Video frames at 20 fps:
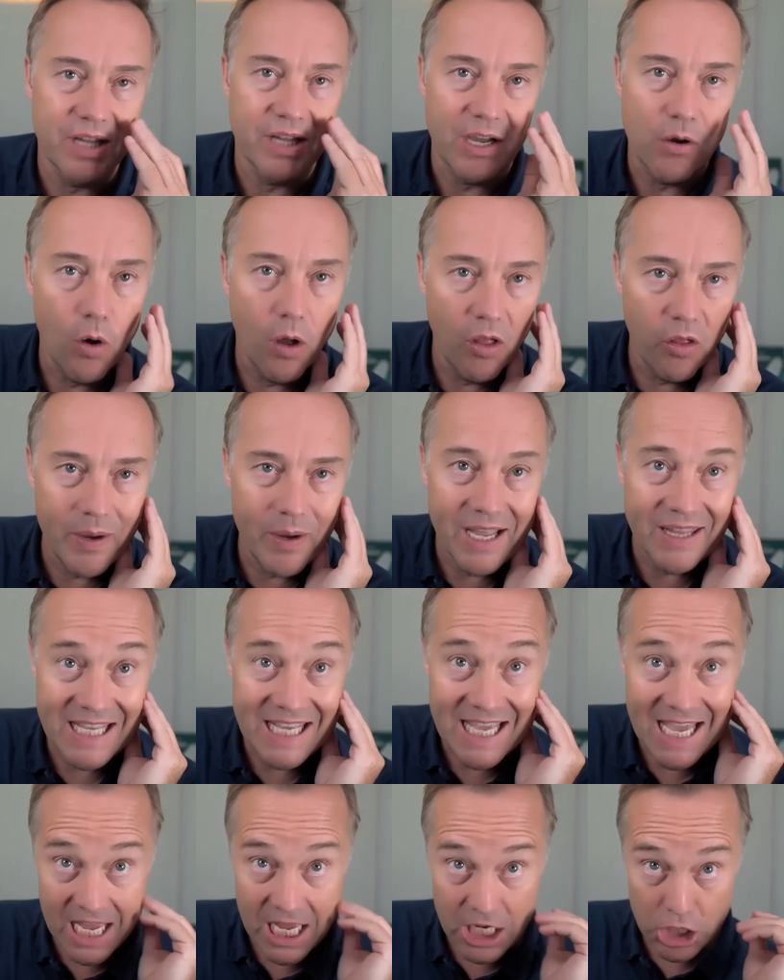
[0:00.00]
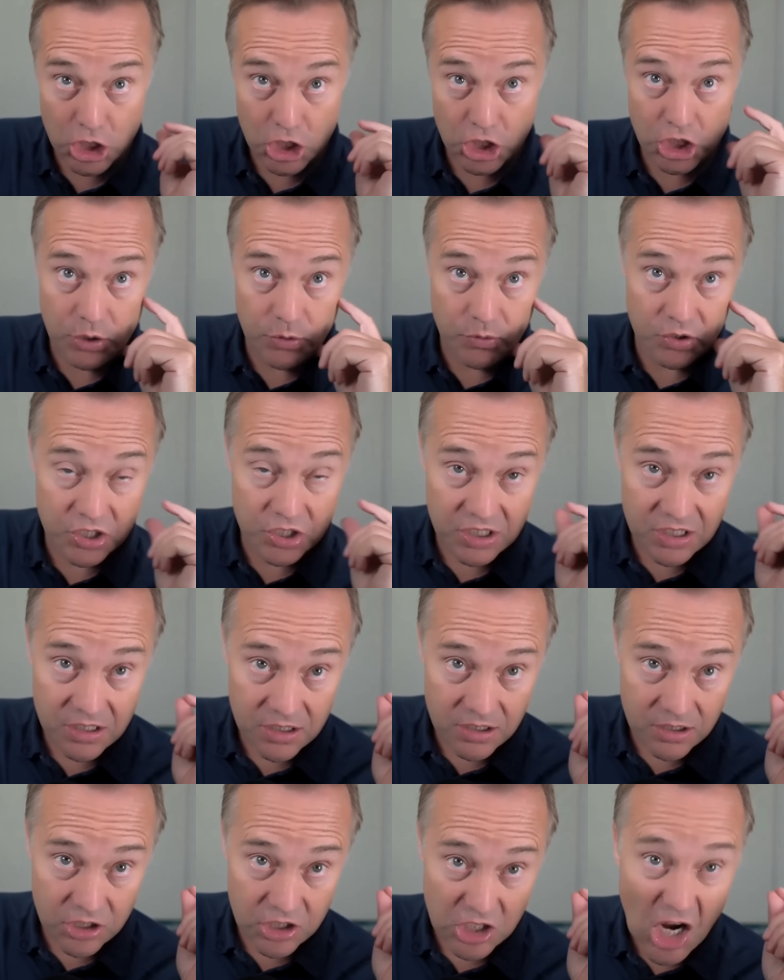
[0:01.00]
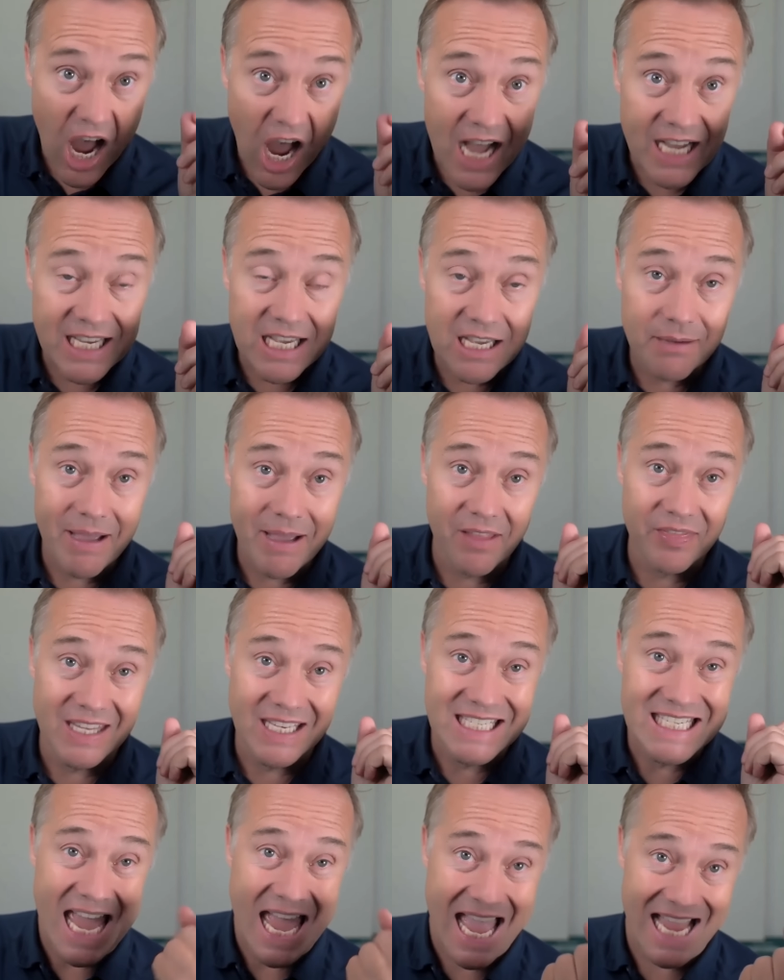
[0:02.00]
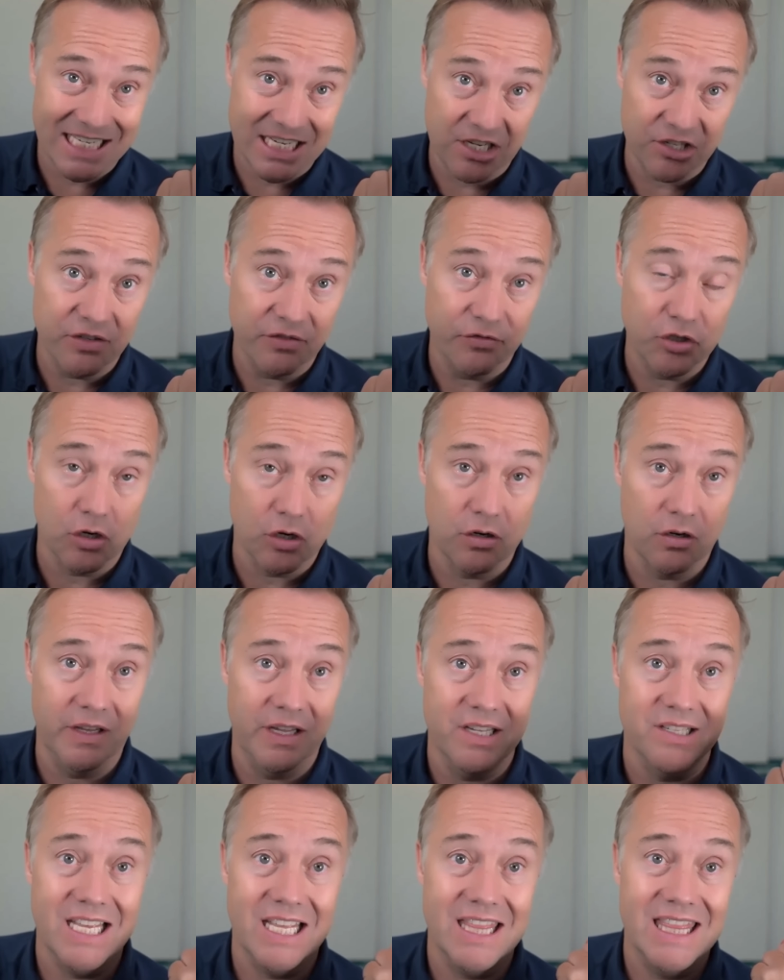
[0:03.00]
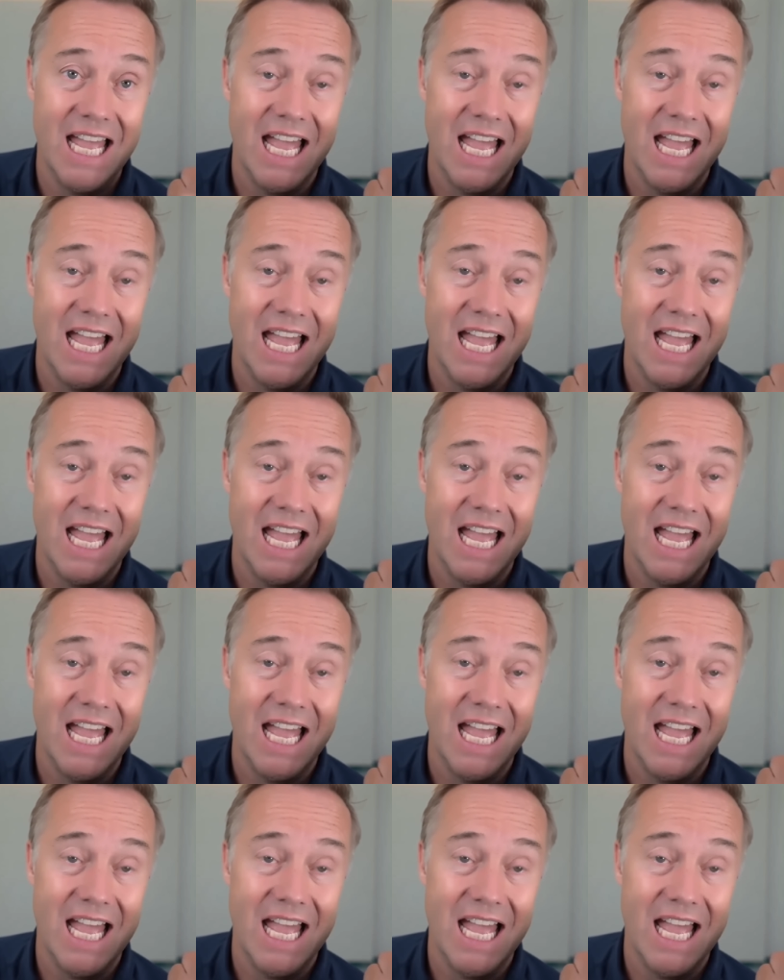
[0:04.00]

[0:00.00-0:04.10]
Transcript: It was like all the way at the end, she was talking about the tactics of journalists.